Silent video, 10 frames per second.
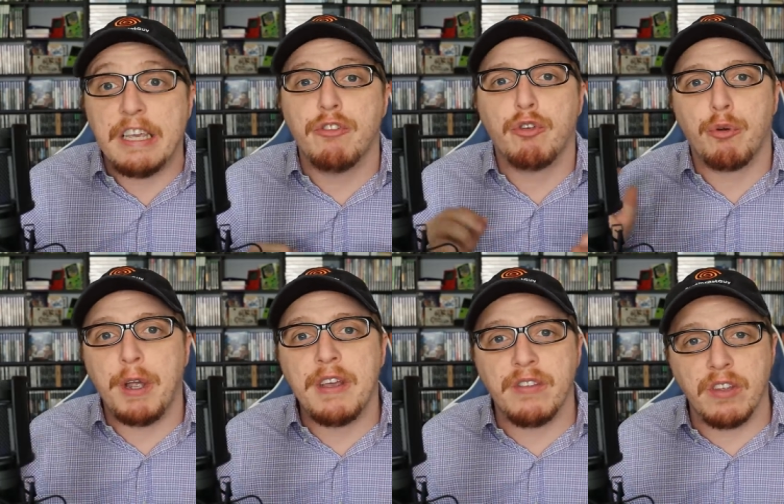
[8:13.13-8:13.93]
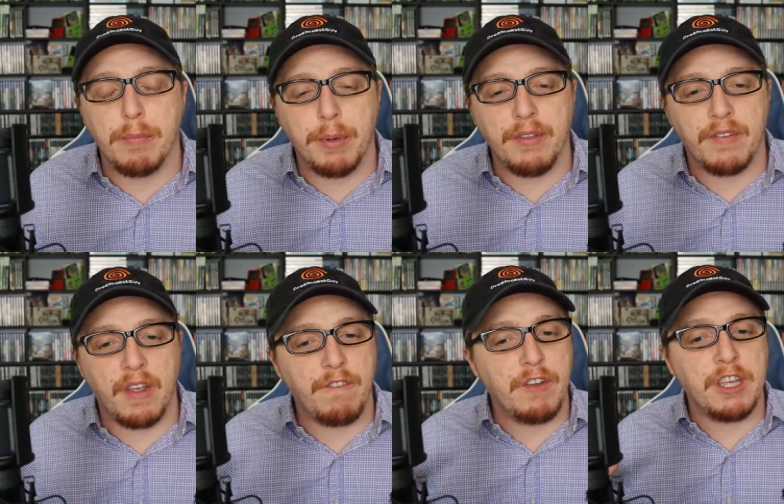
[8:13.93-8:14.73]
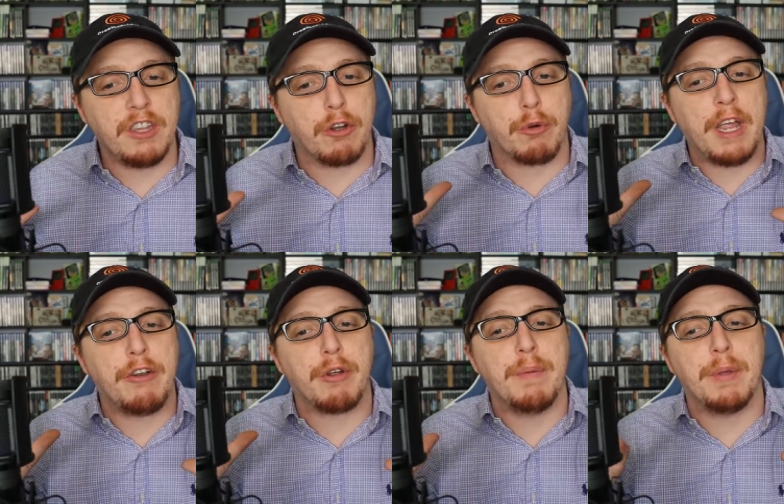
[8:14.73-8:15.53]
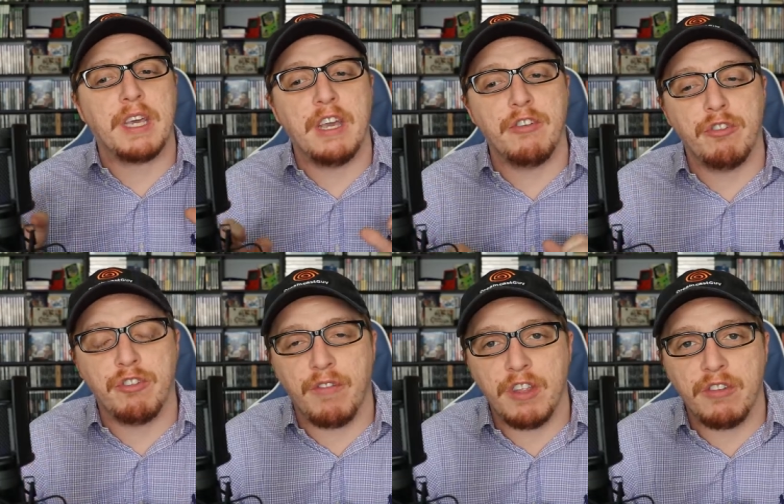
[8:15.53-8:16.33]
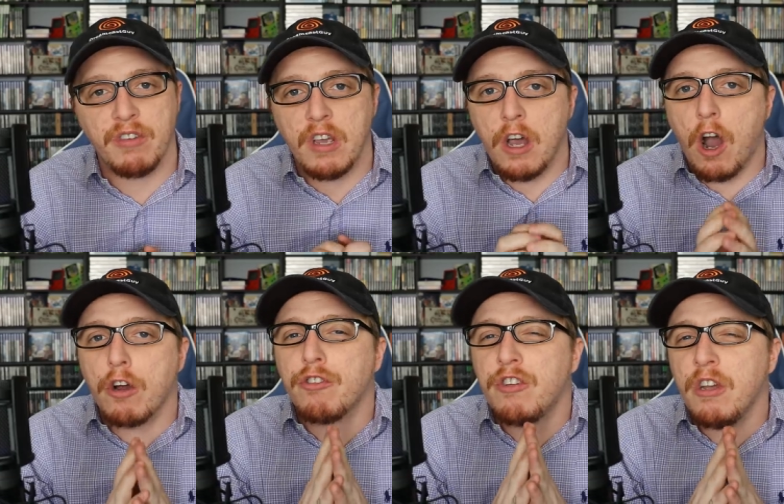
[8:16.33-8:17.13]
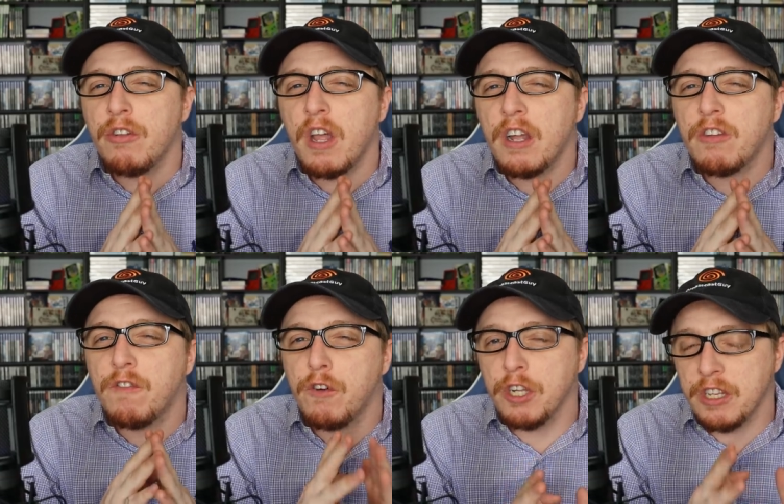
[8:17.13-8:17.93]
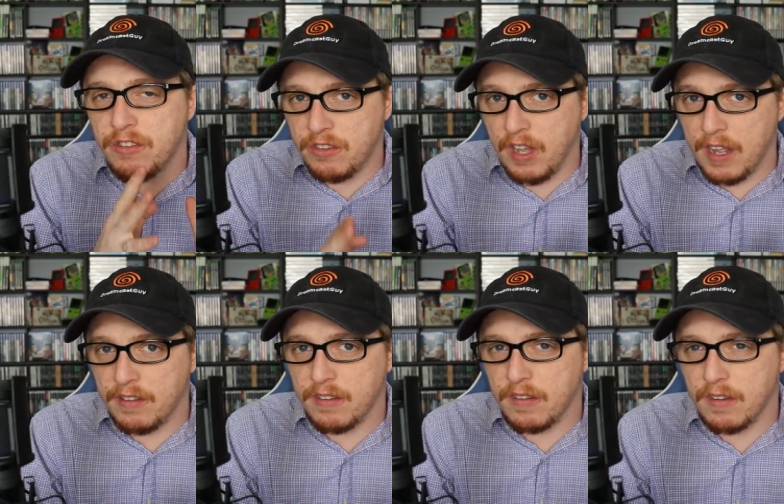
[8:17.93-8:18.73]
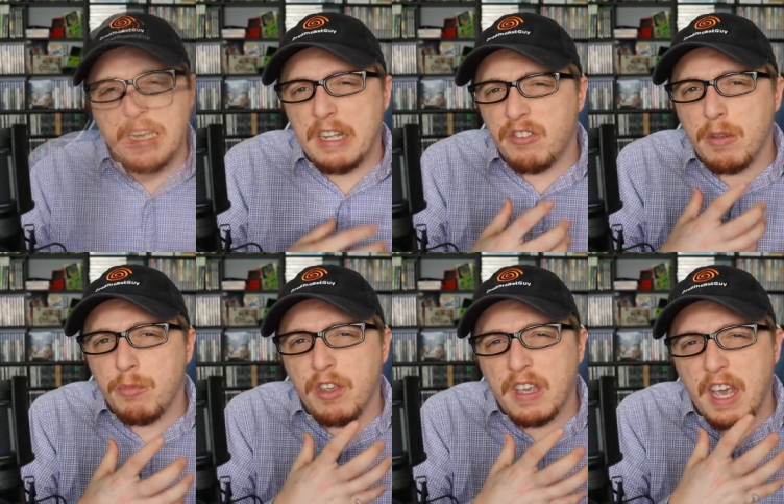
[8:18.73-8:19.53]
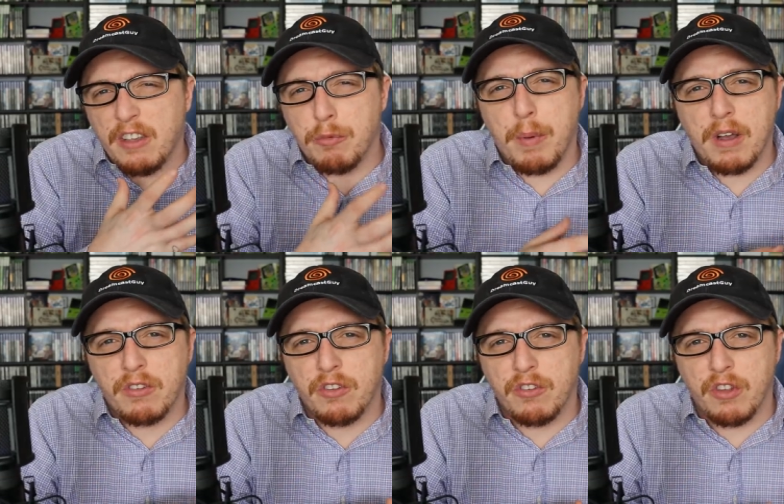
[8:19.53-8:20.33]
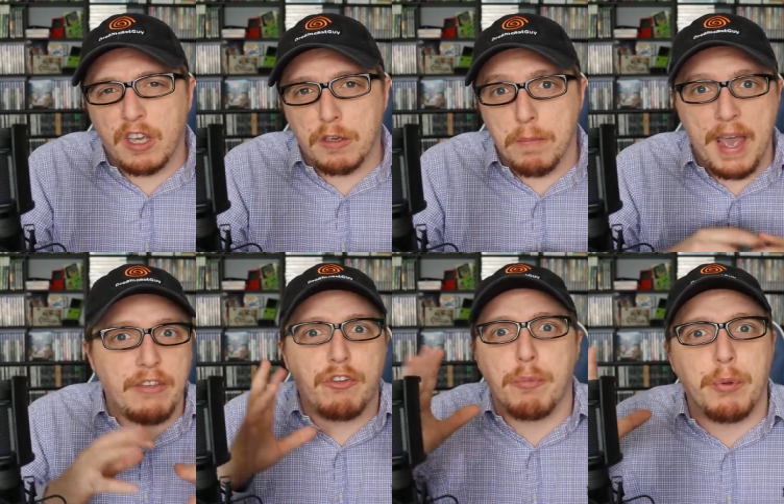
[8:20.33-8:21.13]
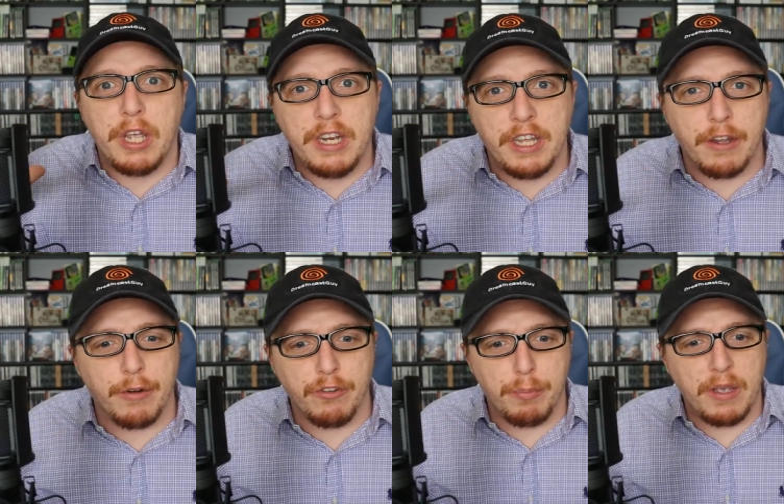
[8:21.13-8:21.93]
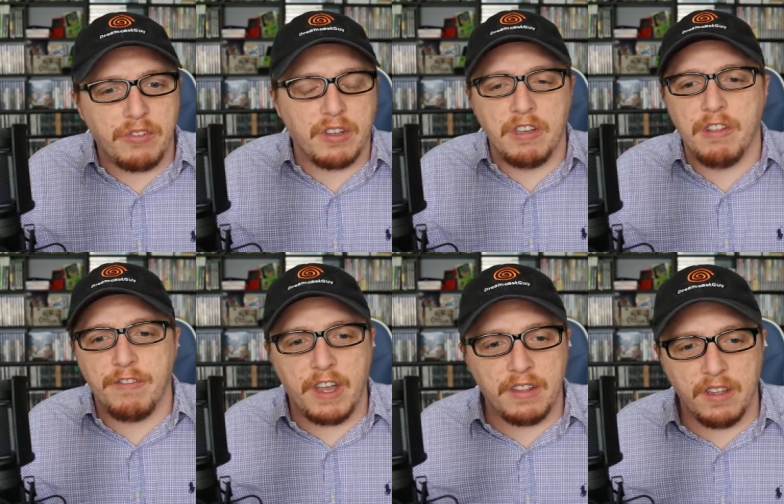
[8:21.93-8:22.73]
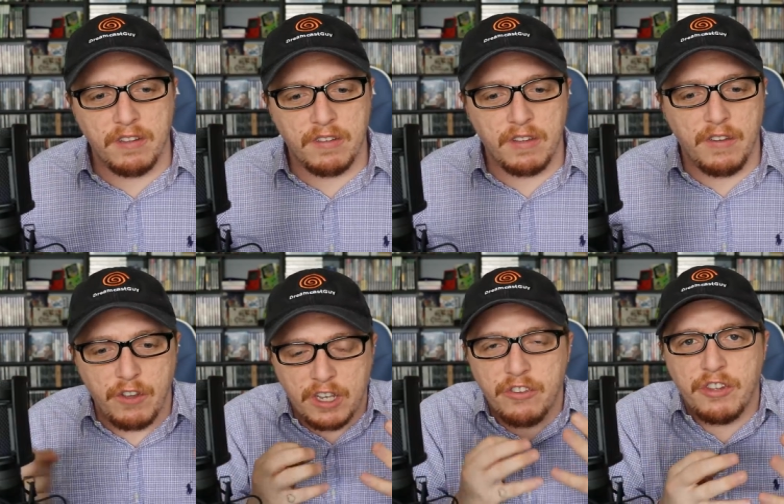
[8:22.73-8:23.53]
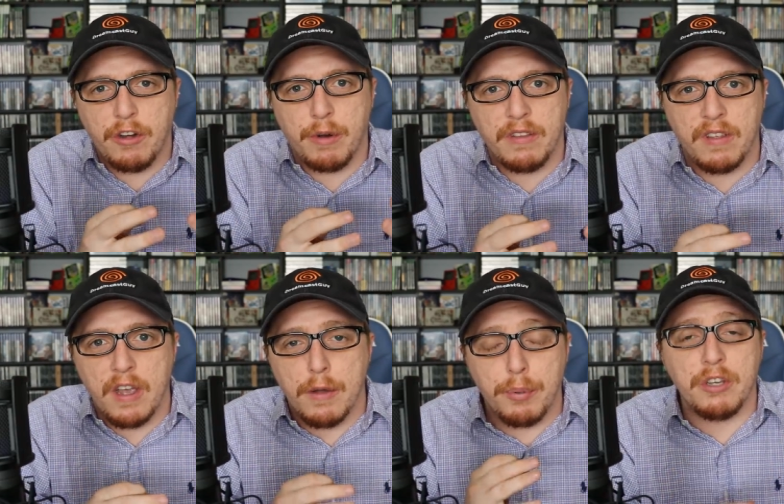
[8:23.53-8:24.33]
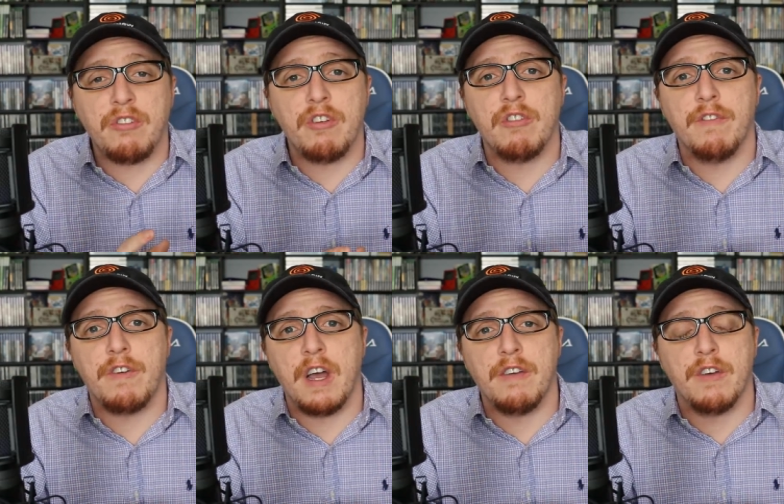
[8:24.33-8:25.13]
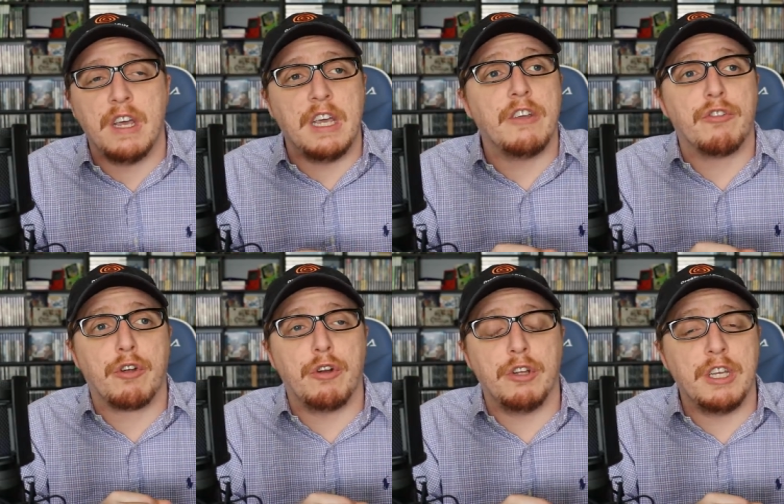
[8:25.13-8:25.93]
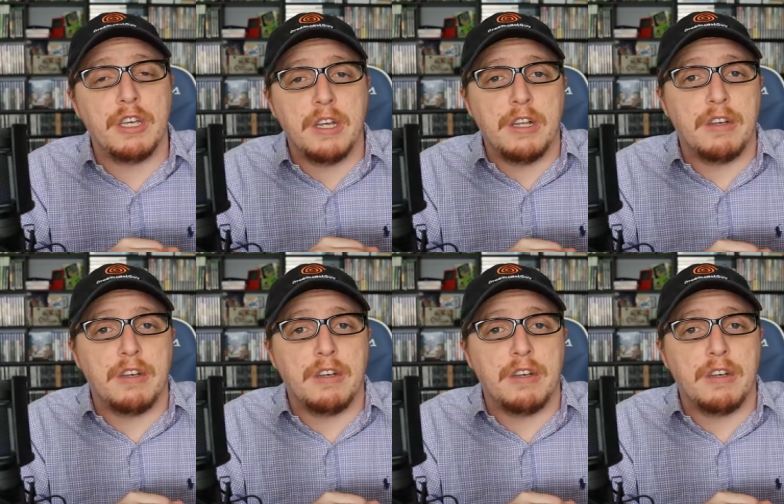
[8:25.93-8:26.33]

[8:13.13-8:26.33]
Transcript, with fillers: is crazy, but I feel like the grander implications of this are still not fully set. It seems like Xbox's like master plan here is basically the fact that, if you consider it, PlayStation 5 is currently